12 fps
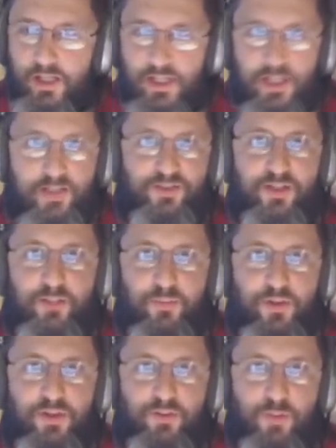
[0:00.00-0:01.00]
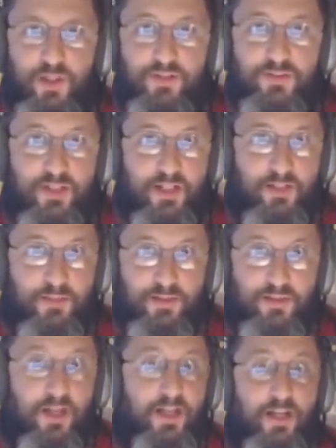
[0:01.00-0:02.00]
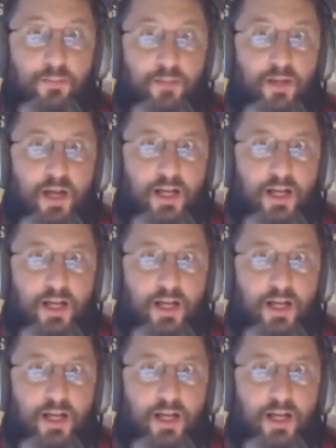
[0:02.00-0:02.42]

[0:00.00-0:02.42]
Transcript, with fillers: he gets up with his wife standing beside him,